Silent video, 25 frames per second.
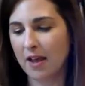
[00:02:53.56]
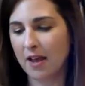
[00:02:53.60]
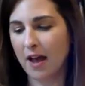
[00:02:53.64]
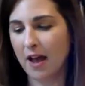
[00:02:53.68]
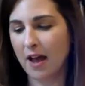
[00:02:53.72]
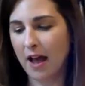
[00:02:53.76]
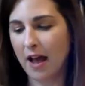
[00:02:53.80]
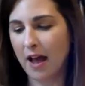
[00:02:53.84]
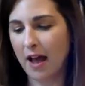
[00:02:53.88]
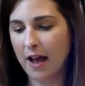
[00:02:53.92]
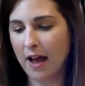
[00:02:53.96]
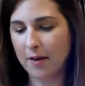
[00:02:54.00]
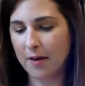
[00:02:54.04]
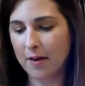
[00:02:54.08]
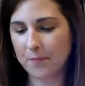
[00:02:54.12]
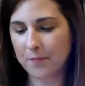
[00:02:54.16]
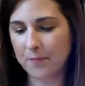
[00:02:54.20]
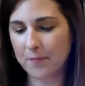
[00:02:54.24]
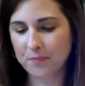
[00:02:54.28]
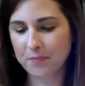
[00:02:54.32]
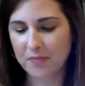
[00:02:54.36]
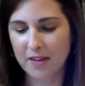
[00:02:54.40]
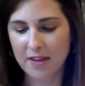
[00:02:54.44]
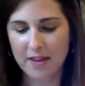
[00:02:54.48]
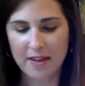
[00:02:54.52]

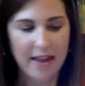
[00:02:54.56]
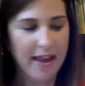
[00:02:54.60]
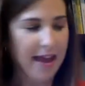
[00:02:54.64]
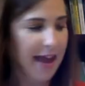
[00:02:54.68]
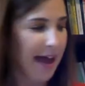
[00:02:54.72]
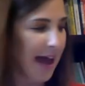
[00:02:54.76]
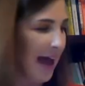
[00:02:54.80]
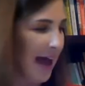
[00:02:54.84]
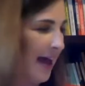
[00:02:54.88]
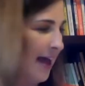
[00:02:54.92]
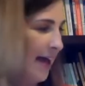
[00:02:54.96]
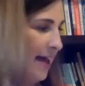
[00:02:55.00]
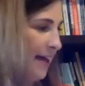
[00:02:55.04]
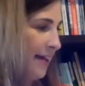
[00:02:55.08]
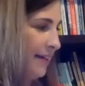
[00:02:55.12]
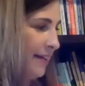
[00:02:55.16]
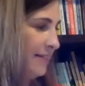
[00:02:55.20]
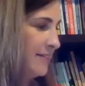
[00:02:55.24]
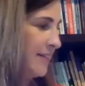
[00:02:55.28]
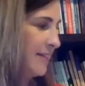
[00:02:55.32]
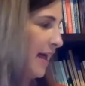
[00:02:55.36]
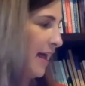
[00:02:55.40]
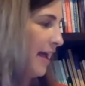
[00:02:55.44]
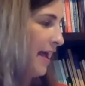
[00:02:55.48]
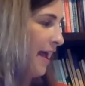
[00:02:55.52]

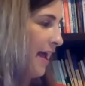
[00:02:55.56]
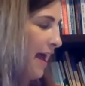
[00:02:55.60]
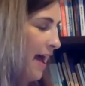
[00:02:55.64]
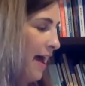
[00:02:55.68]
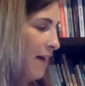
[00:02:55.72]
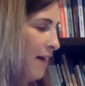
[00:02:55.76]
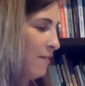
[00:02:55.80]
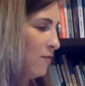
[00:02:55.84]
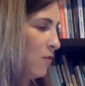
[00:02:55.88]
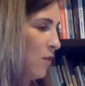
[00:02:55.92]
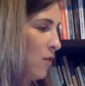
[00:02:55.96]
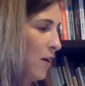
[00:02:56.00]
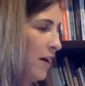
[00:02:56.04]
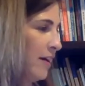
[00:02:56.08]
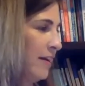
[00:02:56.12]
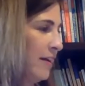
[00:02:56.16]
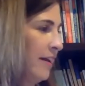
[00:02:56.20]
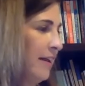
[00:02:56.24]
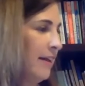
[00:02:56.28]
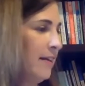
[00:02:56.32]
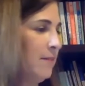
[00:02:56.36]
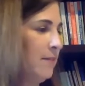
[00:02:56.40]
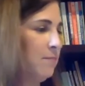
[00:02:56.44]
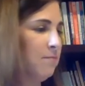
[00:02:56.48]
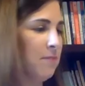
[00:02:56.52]
And I have one
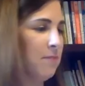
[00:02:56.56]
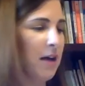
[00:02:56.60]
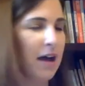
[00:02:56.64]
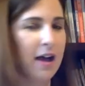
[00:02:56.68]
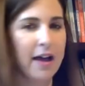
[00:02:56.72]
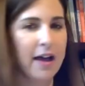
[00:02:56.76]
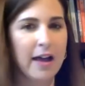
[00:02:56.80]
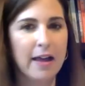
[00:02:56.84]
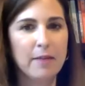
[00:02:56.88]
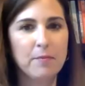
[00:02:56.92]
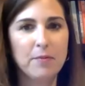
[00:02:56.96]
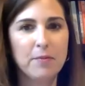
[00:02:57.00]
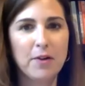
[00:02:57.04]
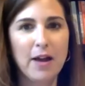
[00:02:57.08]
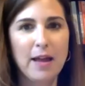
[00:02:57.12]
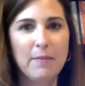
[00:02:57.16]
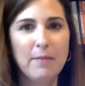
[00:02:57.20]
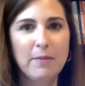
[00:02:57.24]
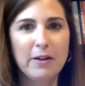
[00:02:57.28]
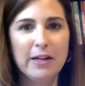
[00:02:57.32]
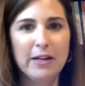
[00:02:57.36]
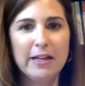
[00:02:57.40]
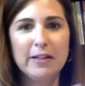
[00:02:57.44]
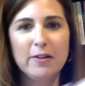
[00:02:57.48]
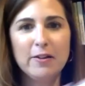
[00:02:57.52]
in my
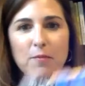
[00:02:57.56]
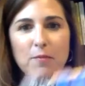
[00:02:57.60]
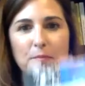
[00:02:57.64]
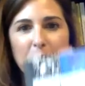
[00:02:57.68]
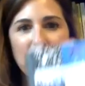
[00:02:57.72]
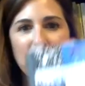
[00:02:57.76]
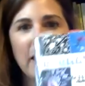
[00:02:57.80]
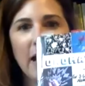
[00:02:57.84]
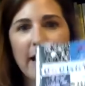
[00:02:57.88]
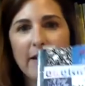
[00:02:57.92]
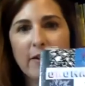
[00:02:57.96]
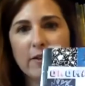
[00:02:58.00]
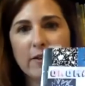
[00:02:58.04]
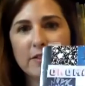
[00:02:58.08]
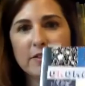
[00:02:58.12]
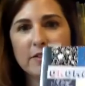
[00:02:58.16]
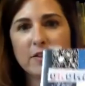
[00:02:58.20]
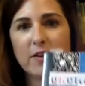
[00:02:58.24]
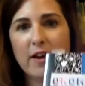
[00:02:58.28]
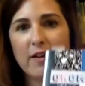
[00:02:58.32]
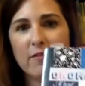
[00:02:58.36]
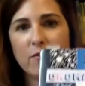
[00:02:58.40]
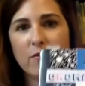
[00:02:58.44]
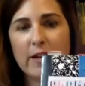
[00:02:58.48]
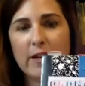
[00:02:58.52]
primary notebook. I also
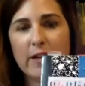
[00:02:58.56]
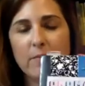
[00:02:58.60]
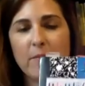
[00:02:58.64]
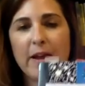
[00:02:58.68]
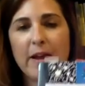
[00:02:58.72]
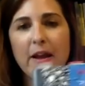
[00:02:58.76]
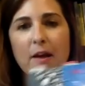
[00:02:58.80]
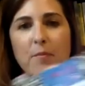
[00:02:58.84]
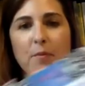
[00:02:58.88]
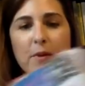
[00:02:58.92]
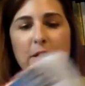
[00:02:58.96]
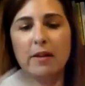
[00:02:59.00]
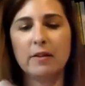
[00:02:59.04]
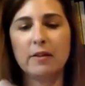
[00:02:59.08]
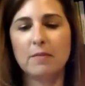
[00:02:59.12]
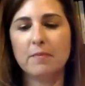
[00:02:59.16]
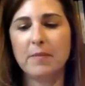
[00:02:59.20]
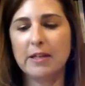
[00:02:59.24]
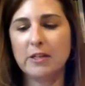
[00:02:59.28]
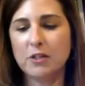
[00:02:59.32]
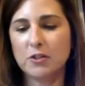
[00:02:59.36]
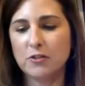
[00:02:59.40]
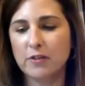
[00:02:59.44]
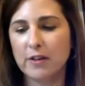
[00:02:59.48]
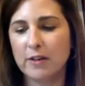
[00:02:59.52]
have one in my upper
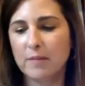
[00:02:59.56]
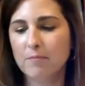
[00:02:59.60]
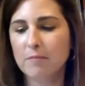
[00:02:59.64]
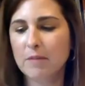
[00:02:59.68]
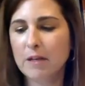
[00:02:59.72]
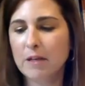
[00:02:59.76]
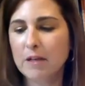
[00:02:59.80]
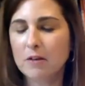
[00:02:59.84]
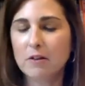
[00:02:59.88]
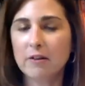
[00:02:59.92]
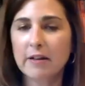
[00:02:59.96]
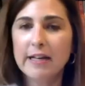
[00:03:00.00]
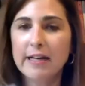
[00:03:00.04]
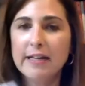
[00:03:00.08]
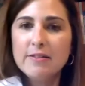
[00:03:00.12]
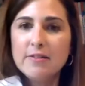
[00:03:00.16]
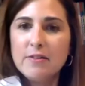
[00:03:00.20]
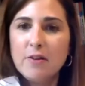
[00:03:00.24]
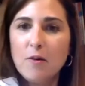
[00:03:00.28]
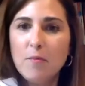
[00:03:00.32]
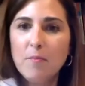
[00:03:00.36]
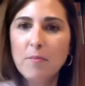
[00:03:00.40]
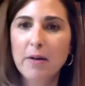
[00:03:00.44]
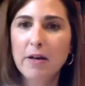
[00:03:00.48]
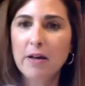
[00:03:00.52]
elementary and middle grades
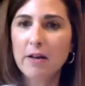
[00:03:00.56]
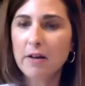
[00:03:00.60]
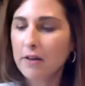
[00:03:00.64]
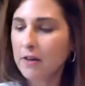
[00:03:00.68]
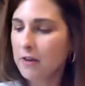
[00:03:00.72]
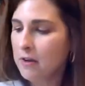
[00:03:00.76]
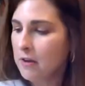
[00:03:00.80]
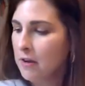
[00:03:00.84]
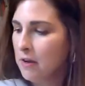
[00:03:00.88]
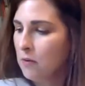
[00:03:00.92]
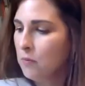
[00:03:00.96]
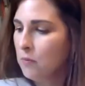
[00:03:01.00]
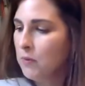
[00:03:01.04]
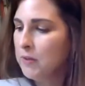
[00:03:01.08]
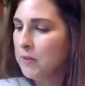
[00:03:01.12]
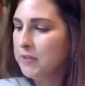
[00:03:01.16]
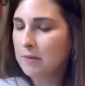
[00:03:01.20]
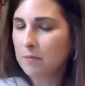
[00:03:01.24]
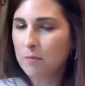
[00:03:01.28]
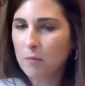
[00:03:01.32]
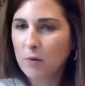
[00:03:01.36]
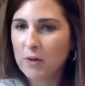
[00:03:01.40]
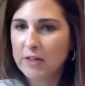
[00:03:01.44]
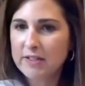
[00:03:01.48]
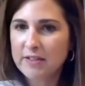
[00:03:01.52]
notebook with
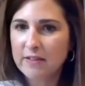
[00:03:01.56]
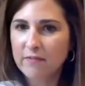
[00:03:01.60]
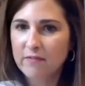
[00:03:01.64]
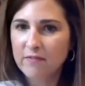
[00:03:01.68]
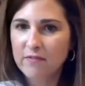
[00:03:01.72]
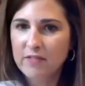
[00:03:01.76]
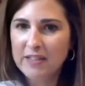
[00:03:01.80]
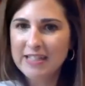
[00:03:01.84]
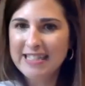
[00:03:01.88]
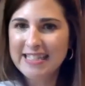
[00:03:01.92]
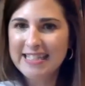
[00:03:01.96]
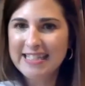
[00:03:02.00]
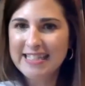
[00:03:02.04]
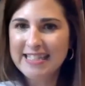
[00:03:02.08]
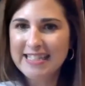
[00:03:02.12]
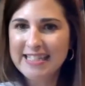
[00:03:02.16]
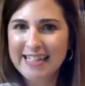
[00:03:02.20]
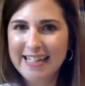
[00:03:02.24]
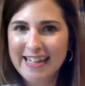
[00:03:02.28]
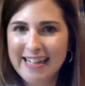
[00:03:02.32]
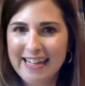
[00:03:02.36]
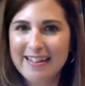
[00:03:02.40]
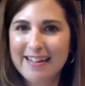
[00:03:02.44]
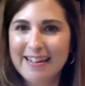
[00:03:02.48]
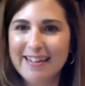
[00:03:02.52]
some more
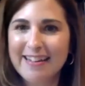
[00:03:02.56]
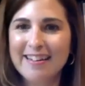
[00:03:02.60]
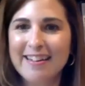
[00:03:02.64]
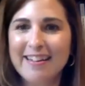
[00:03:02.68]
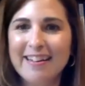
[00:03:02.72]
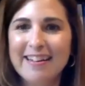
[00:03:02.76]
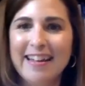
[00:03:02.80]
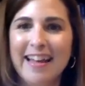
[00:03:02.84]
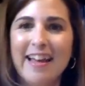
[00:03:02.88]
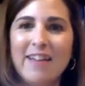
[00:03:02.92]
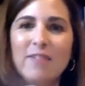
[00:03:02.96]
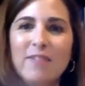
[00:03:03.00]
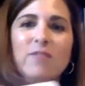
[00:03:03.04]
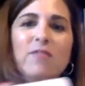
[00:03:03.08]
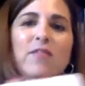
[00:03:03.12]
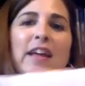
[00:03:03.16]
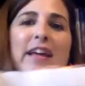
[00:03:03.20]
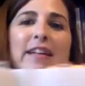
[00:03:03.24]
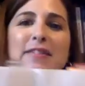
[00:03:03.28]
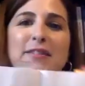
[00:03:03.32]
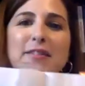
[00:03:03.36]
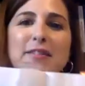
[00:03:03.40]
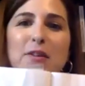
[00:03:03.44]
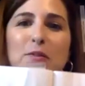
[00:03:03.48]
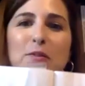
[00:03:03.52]
sophisticated and
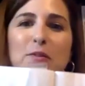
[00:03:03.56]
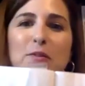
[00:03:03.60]
fancy